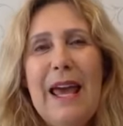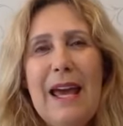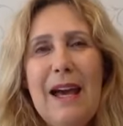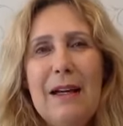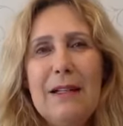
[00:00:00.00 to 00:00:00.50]

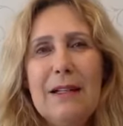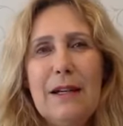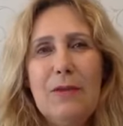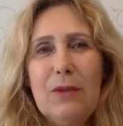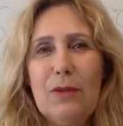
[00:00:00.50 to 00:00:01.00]
And
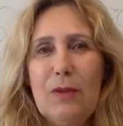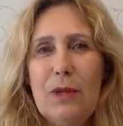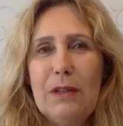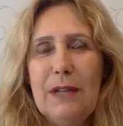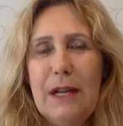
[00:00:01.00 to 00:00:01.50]
when we
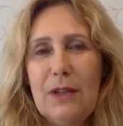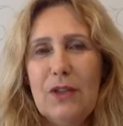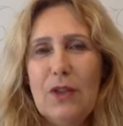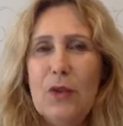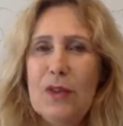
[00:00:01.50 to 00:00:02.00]
walked out,
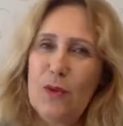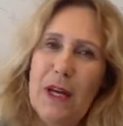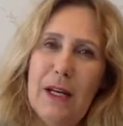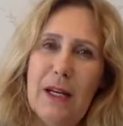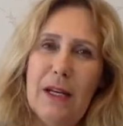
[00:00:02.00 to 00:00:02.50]
so it was
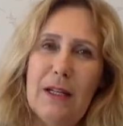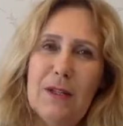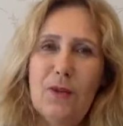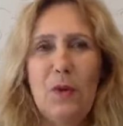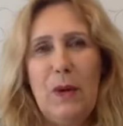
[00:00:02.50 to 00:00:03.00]
raining,
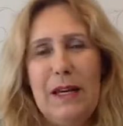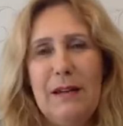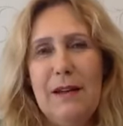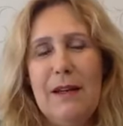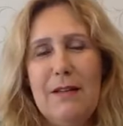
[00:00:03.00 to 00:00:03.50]
so we
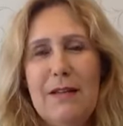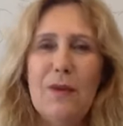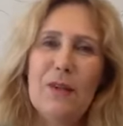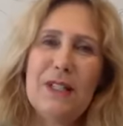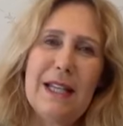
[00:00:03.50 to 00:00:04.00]
waited, and then
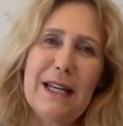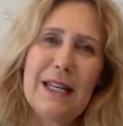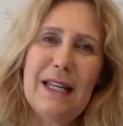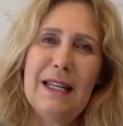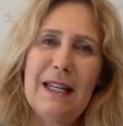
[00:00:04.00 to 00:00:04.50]
it was
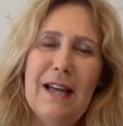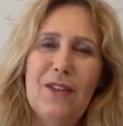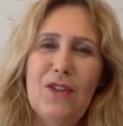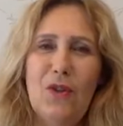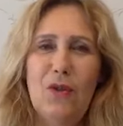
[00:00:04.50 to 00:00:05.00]
sunny,
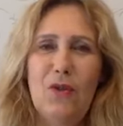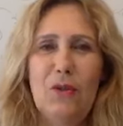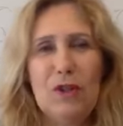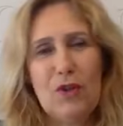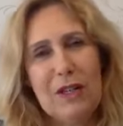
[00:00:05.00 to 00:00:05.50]
and so we
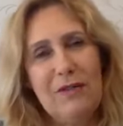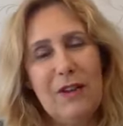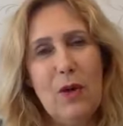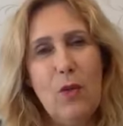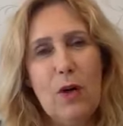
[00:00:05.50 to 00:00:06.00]
were dressed
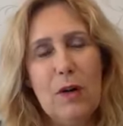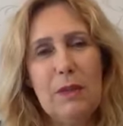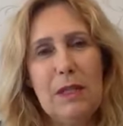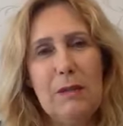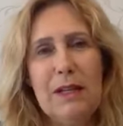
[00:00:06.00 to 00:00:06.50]
very
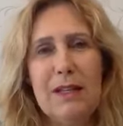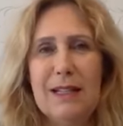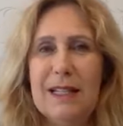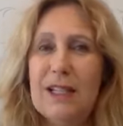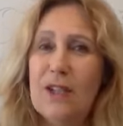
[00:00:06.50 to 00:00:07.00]
warmly because
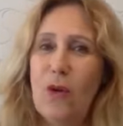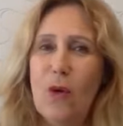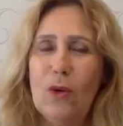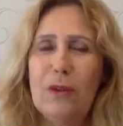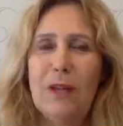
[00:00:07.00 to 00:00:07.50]
it is
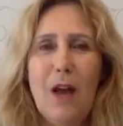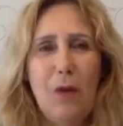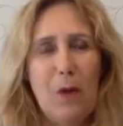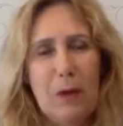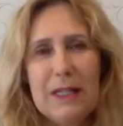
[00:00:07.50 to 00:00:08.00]
cold.
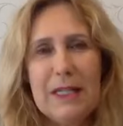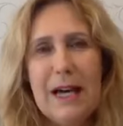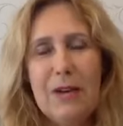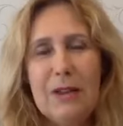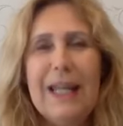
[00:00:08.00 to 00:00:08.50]
We went
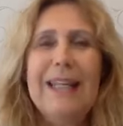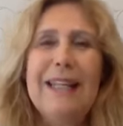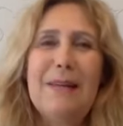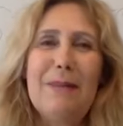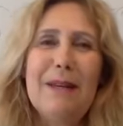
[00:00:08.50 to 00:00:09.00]
out, and
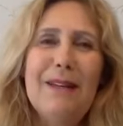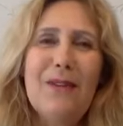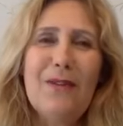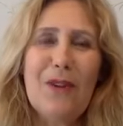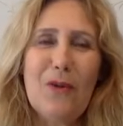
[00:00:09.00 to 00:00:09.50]
in the middle
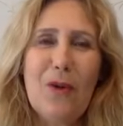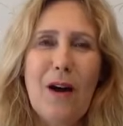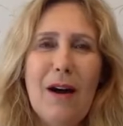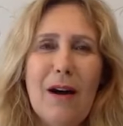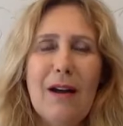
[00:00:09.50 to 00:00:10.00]
of our
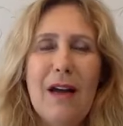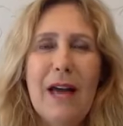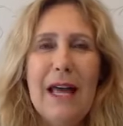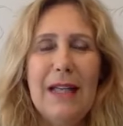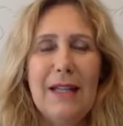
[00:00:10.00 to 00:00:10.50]
walk,
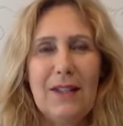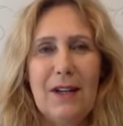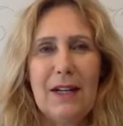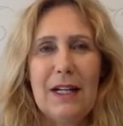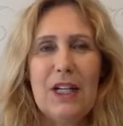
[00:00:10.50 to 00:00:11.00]
it
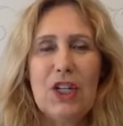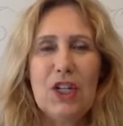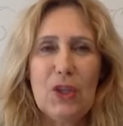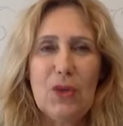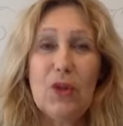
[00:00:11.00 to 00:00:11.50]
started
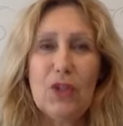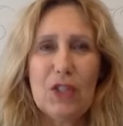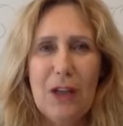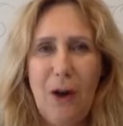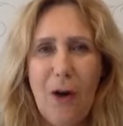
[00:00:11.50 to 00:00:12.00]
to
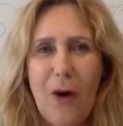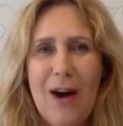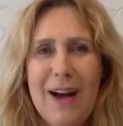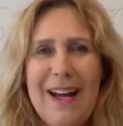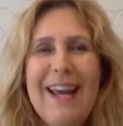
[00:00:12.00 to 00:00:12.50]
snow,